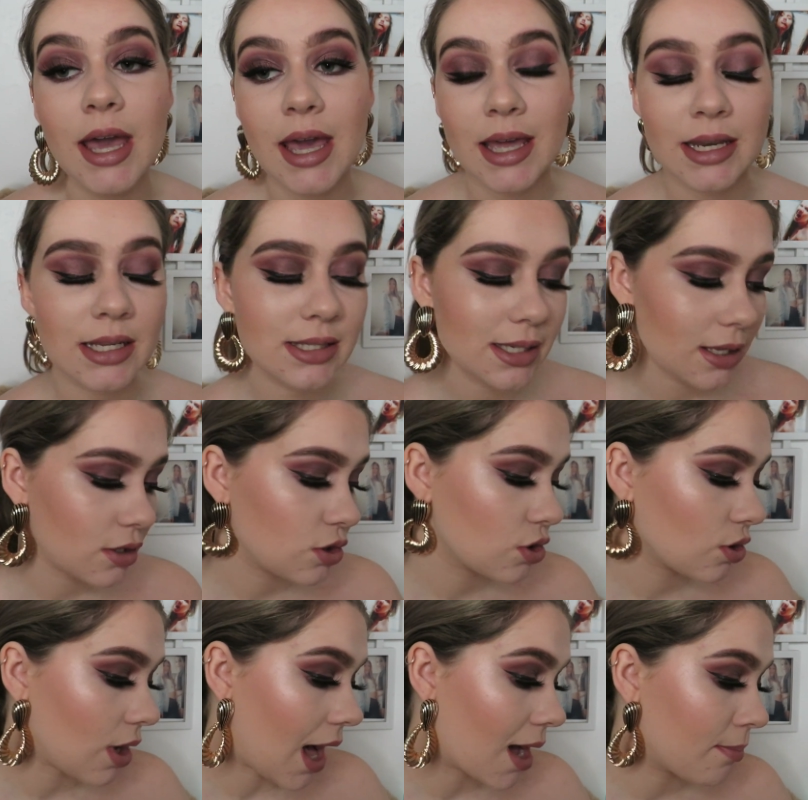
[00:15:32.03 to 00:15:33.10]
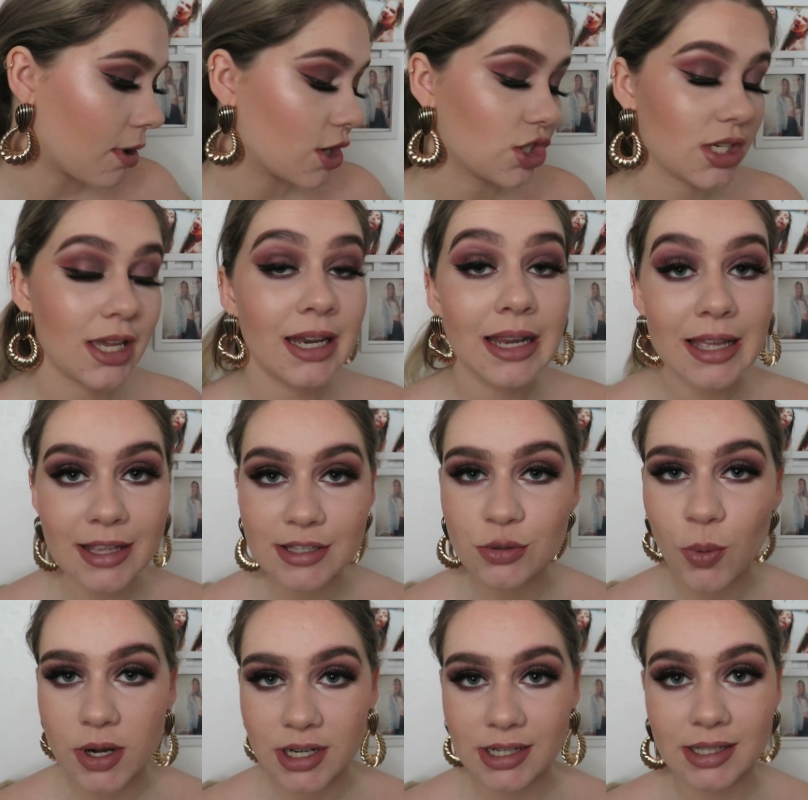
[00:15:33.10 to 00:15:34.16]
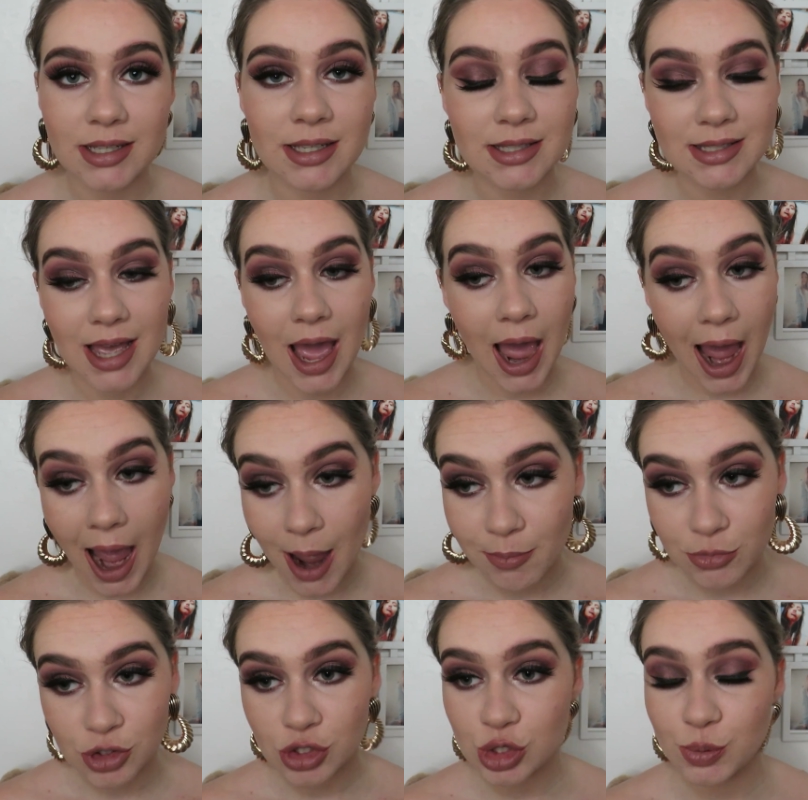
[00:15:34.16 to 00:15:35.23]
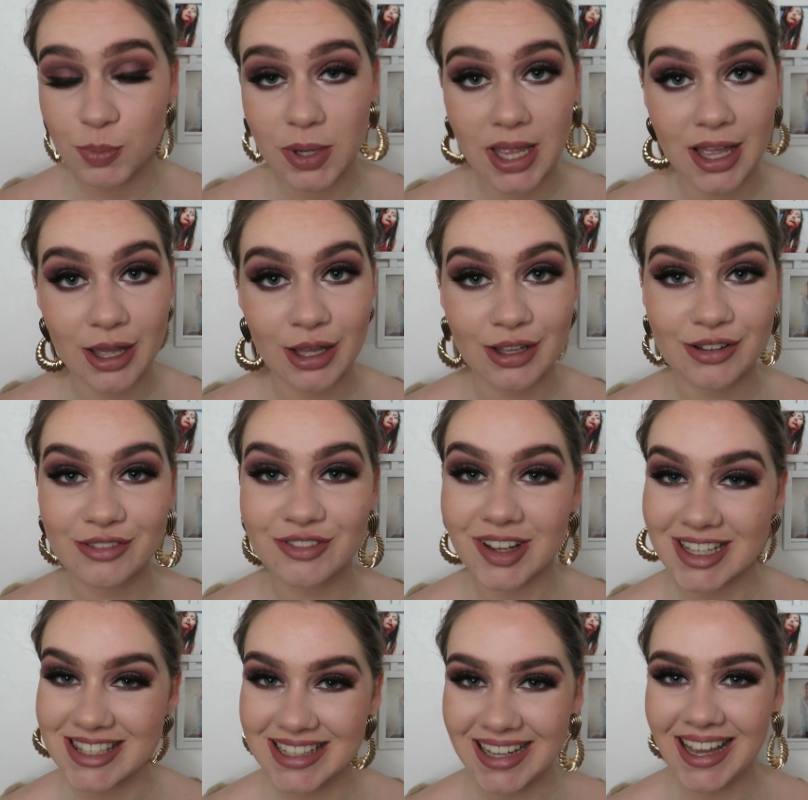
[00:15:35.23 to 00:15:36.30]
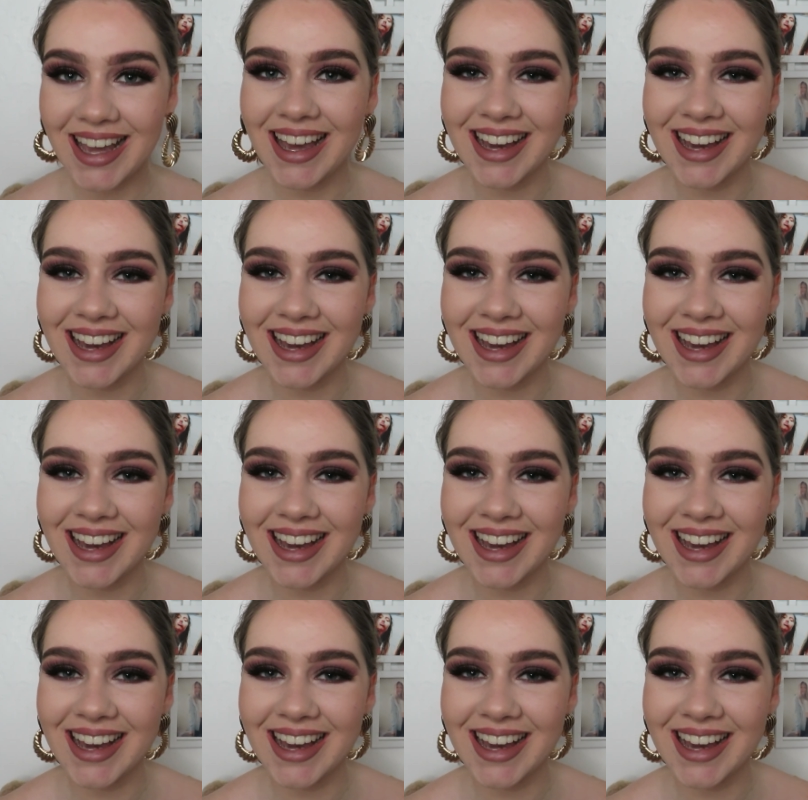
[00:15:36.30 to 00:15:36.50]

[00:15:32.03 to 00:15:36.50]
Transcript: An essential eye brush, it is what it is. I'm just being fussy.